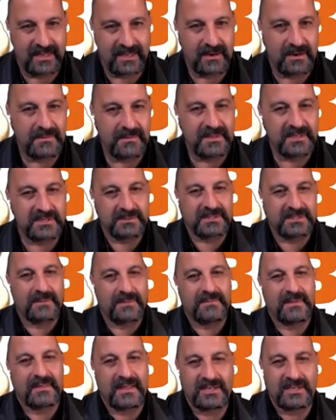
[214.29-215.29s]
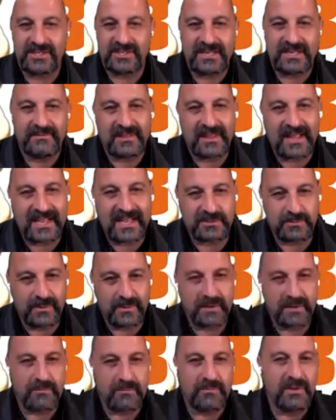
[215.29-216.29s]
And this was something that just even last week
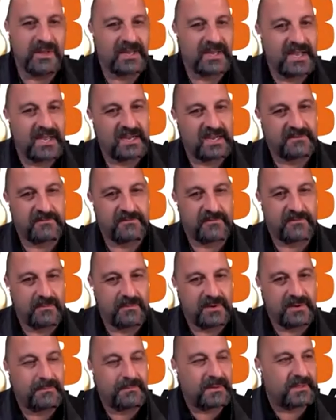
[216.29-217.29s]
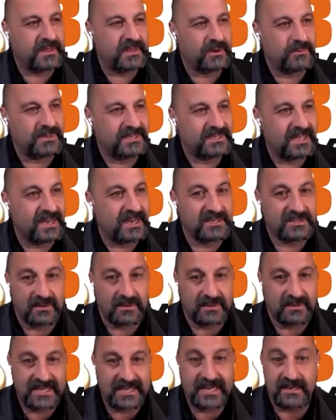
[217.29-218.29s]
really kind of firmed up, I think, with Dennis, our
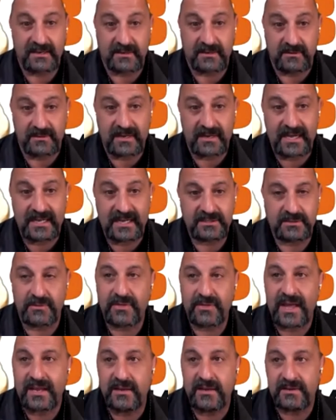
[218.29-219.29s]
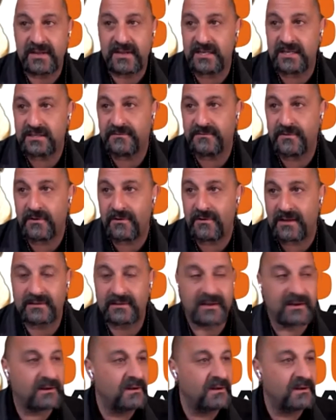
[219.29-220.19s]
technical guy. So thank you, Dennis, if you're out there,